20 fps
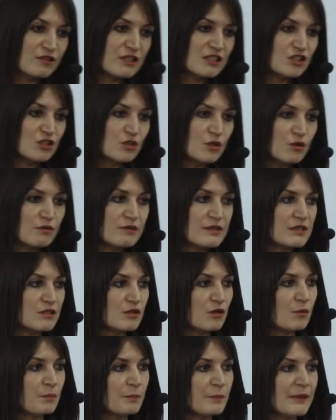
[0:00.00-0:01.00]
insurance
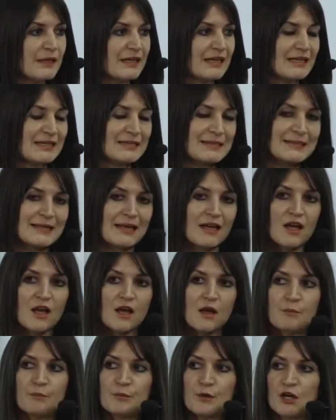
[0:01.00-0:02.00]
companies,
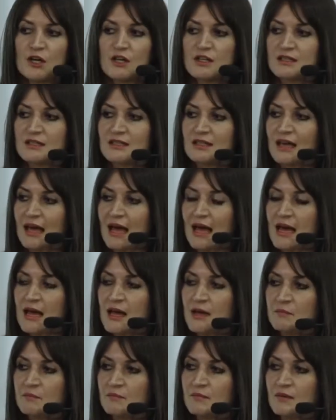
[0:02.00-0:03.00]
but
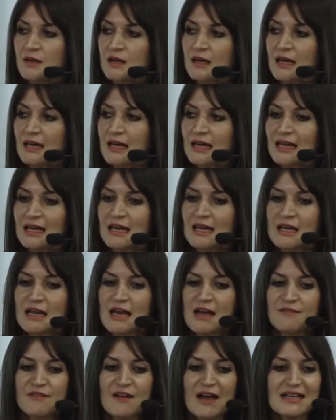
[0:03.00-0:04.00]
it
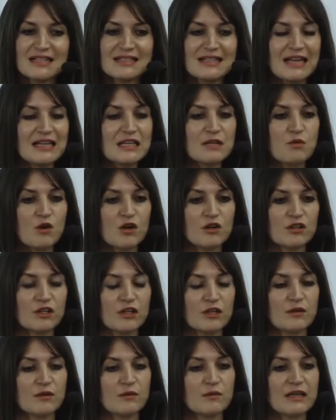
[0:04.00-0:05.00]
affects anyone
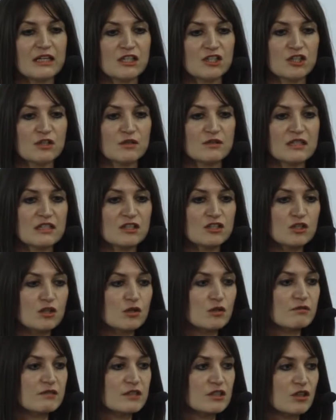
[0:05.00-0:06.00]
who issues
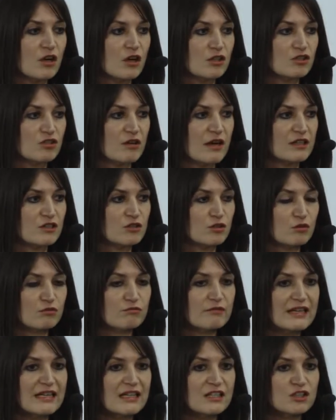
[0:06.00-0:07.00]
insurance contracts or
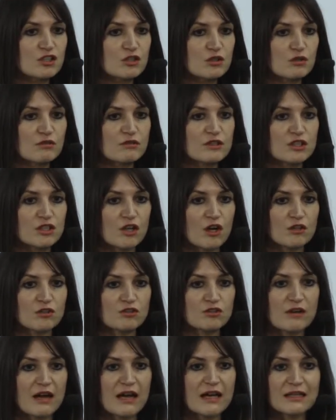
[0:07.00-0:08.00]
reinsurance
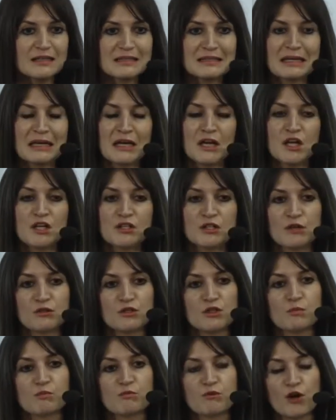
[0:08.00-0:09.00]
contracts. So
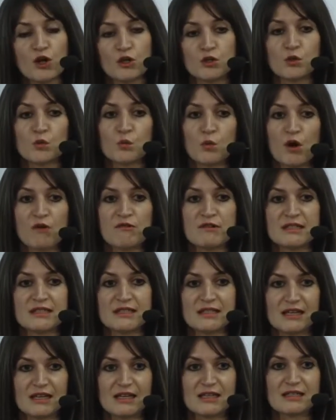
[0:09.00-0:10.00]
some product
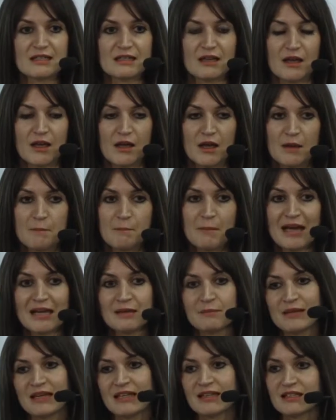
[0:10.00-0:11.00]
warranties
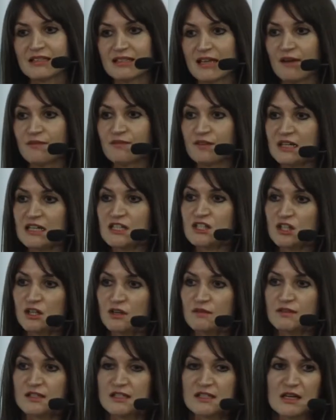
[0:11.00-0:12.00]
may meet the definition
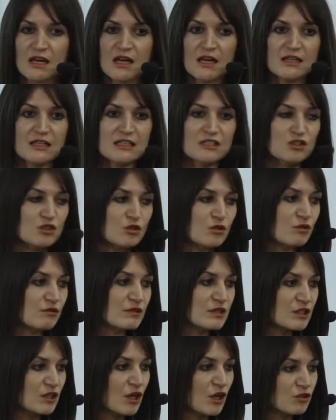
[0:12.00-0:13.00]
of an
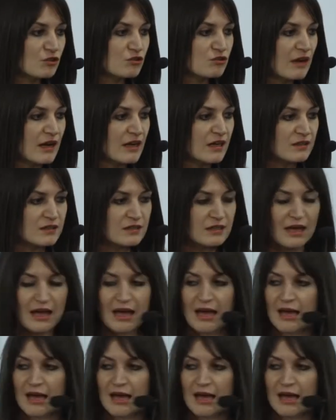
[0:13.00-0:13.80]
insurance contract.